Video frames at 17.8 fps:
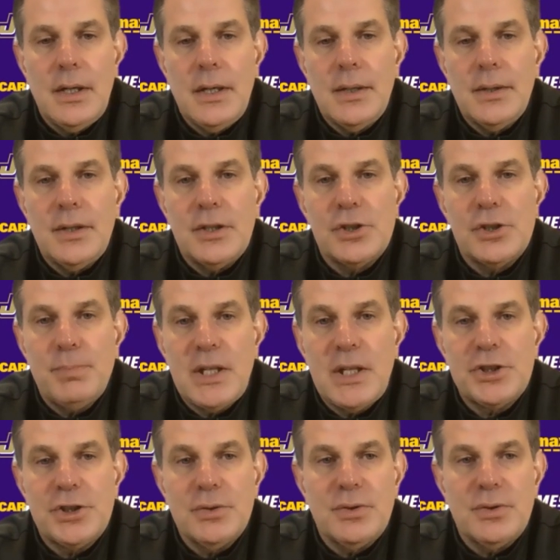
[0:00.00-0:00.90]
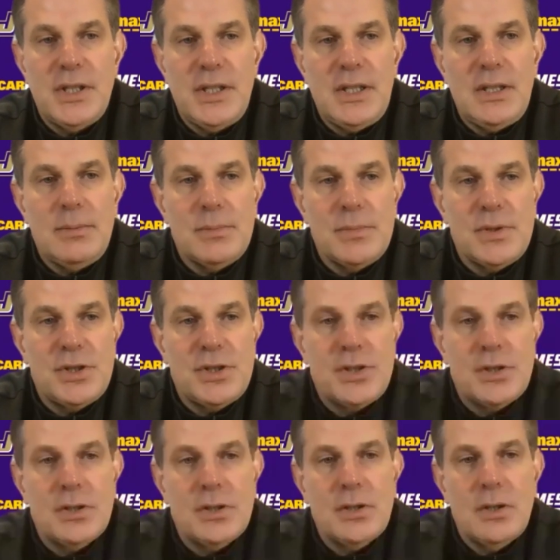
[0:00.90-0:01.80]
Their special
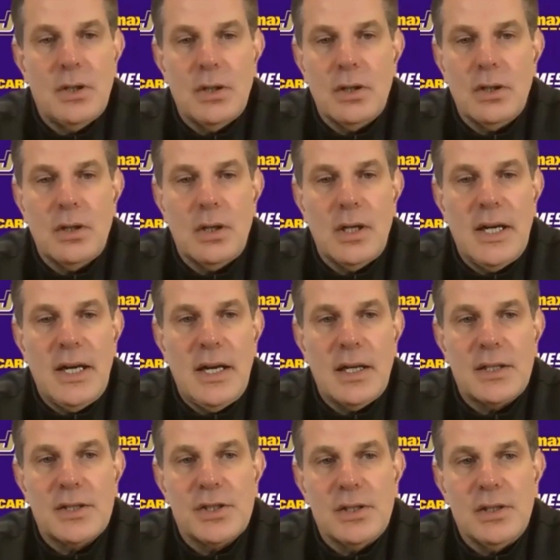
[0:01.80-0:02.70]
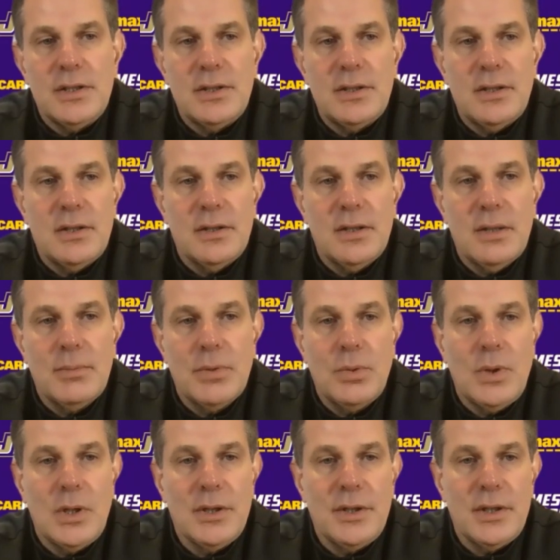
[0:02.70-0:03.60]
teams are excellent. They're number
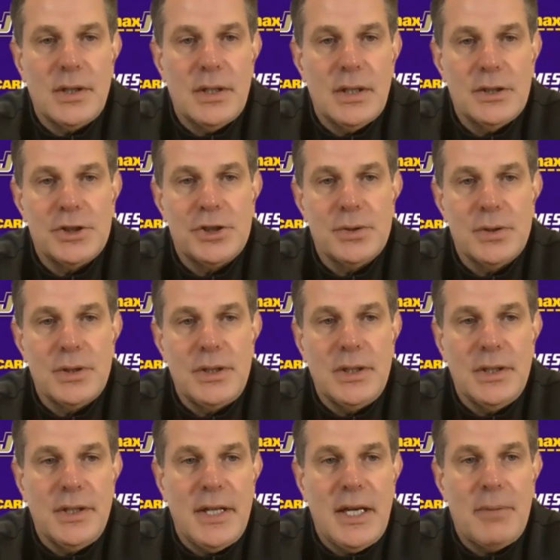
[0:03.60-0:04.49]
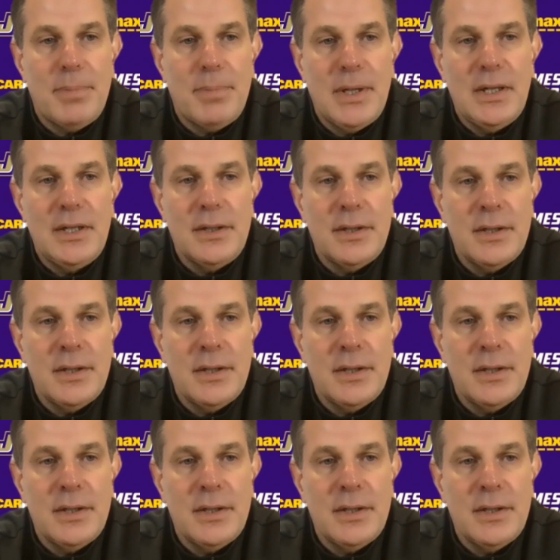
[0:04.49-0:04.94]
one in the country in net punt.